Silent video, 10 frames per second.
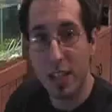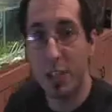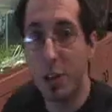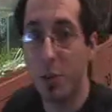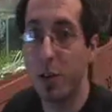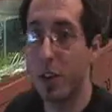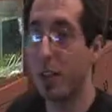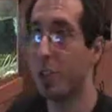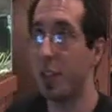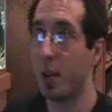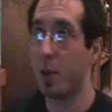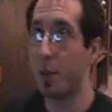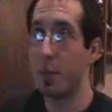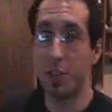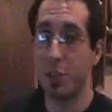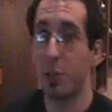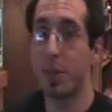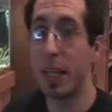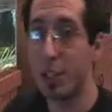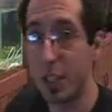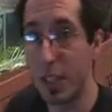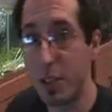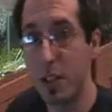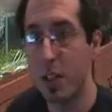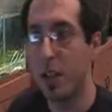like you don't understand what misinterpretation is.